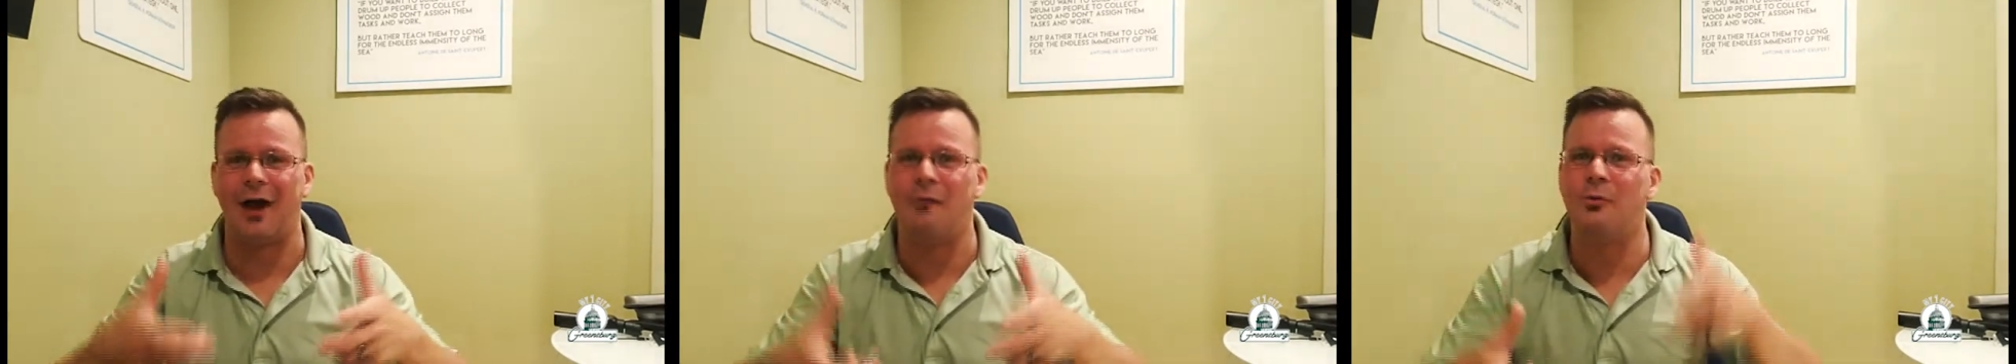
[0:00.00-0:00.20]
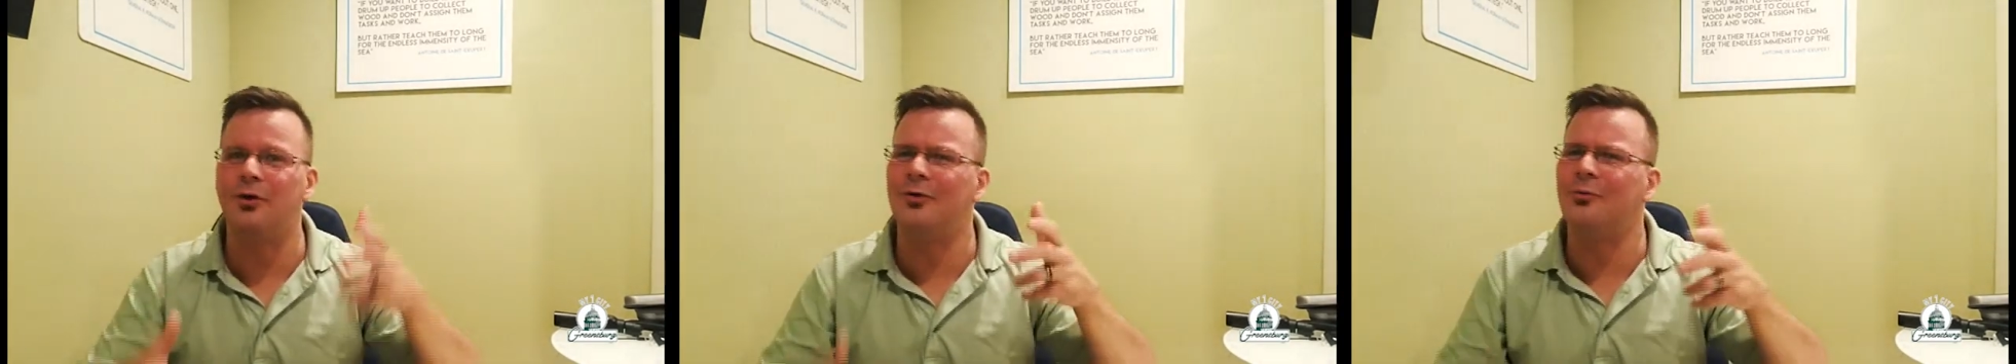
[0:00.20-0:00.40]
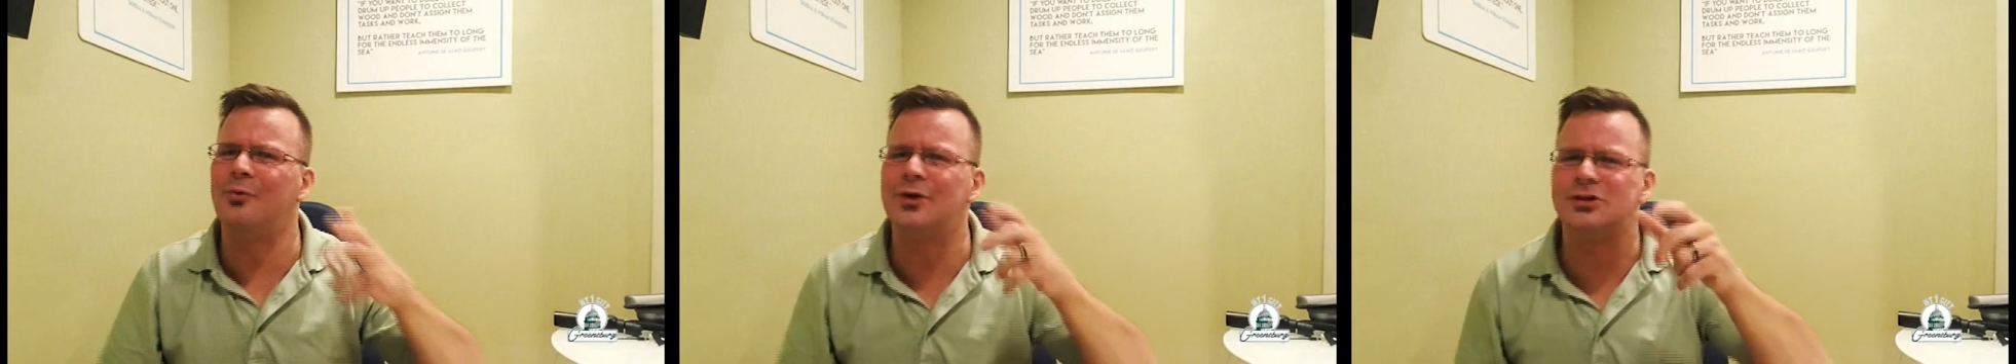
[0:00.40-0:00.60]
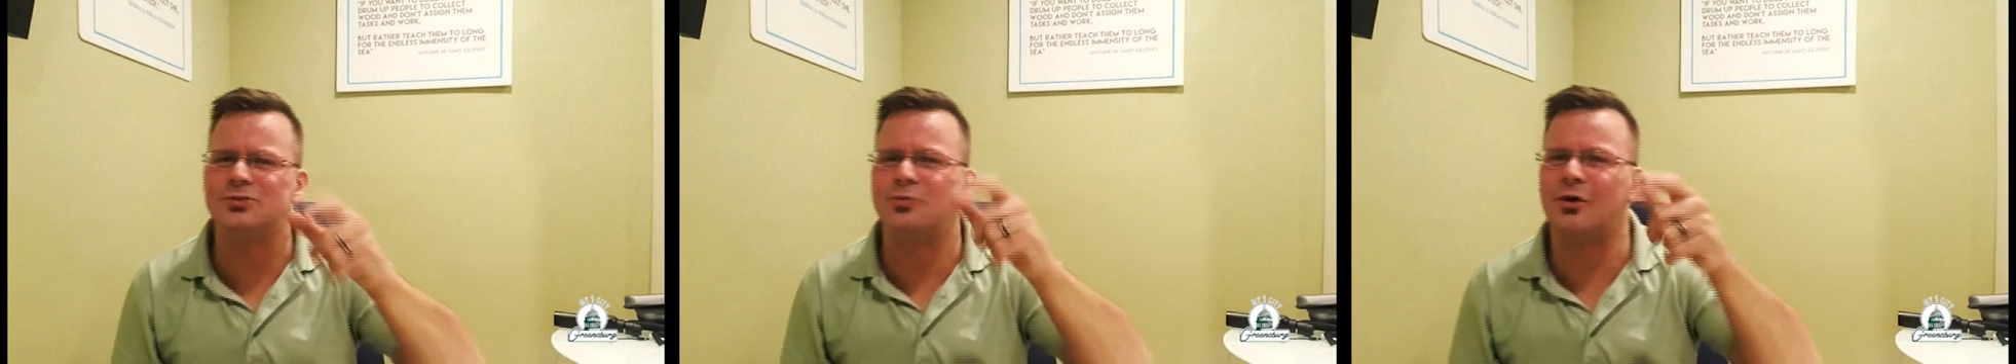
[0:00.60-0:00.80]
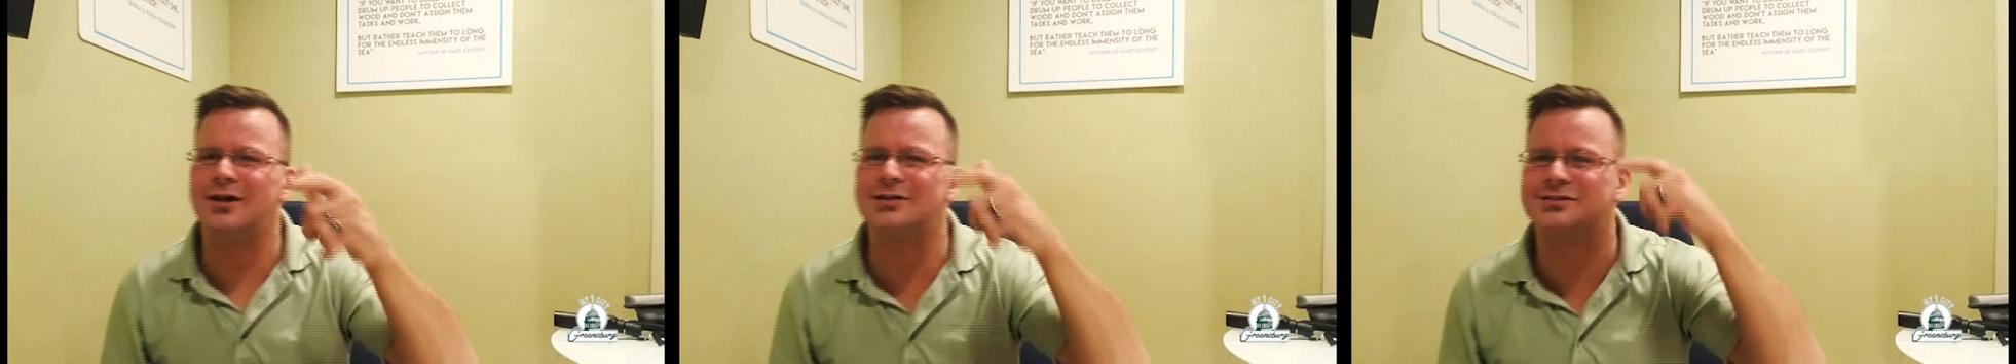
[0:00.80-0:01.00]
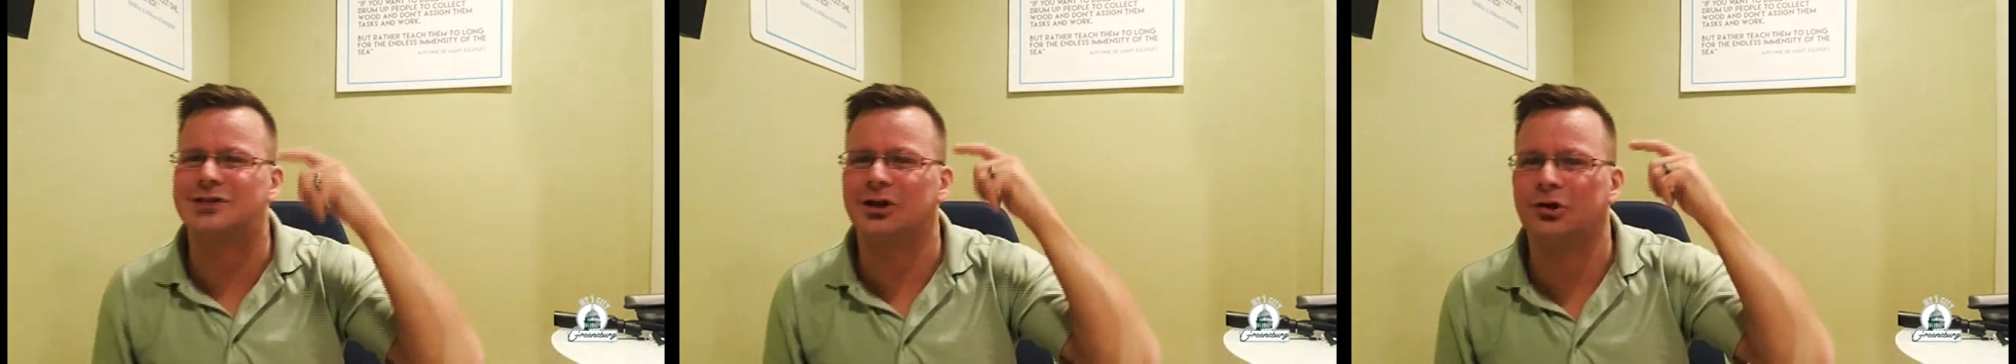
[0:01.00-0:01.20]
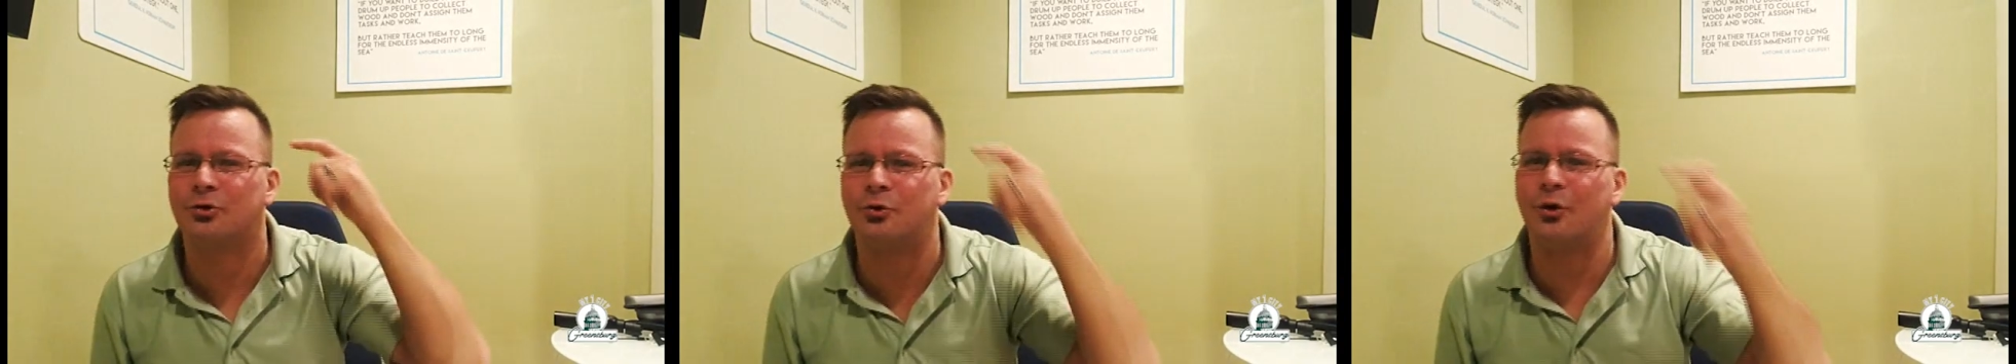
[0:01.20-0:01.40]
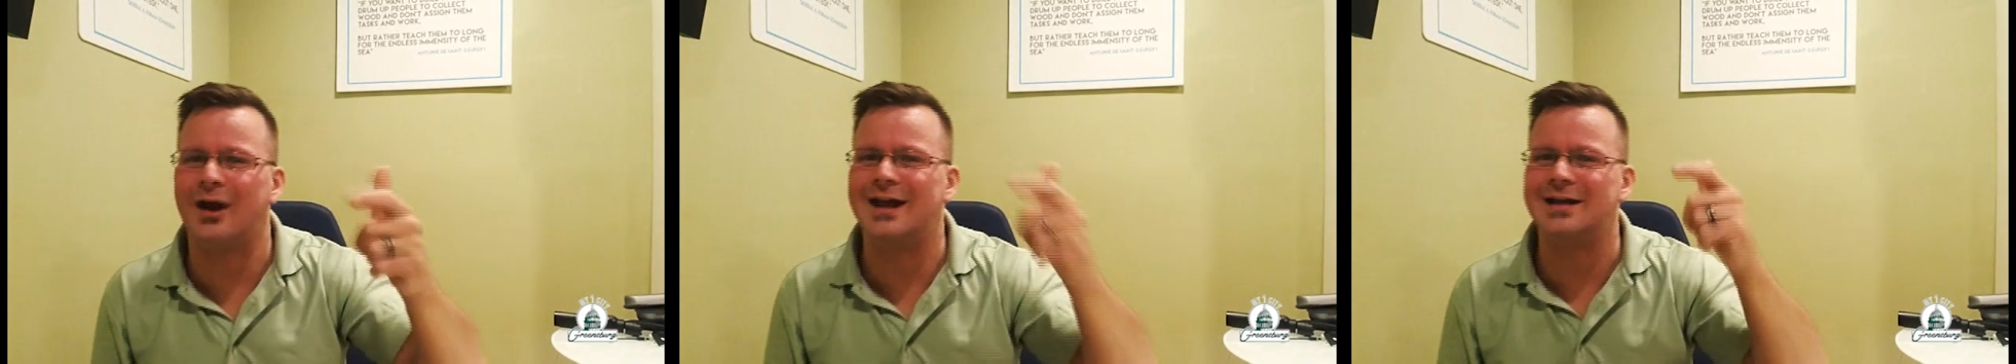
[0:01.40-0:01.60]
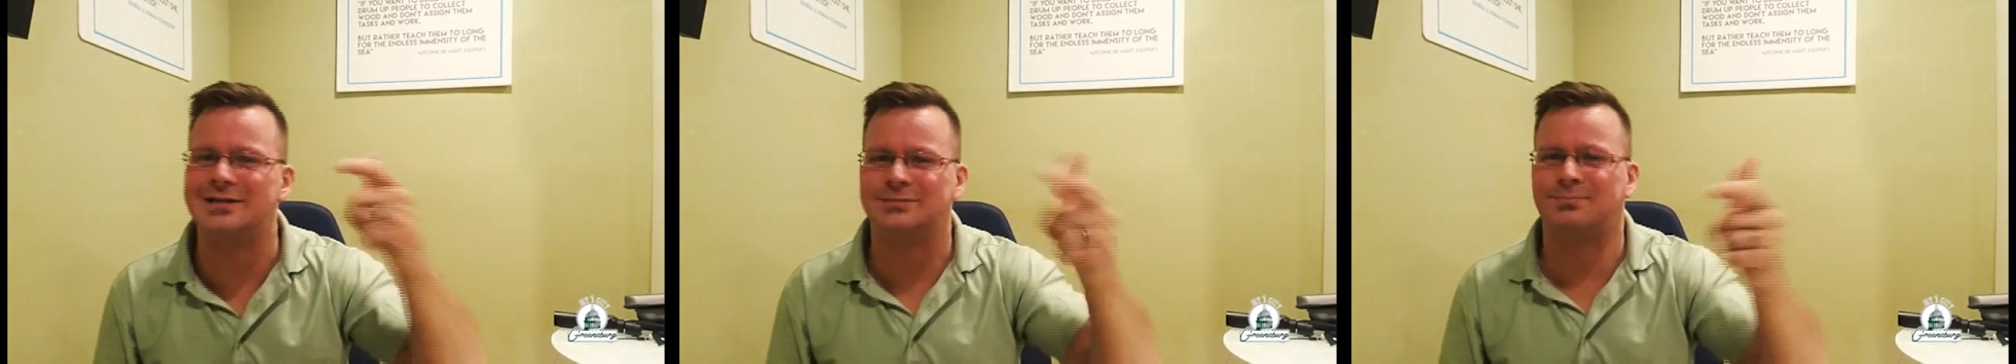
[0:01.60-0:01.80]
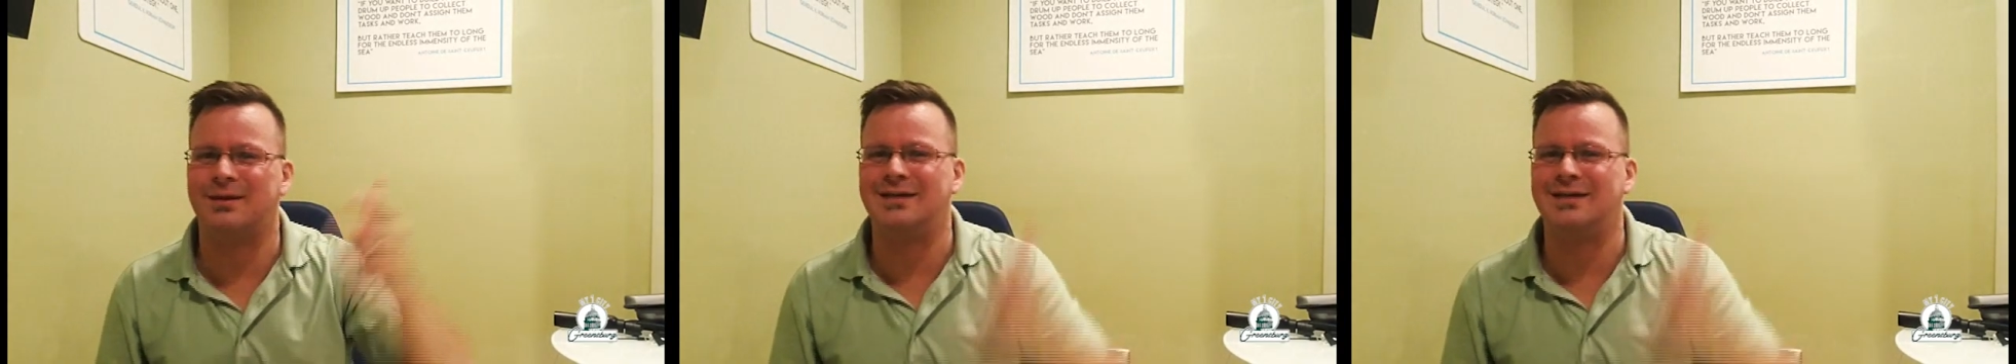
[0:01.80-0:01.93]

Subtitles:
and I wonder which one is the greatest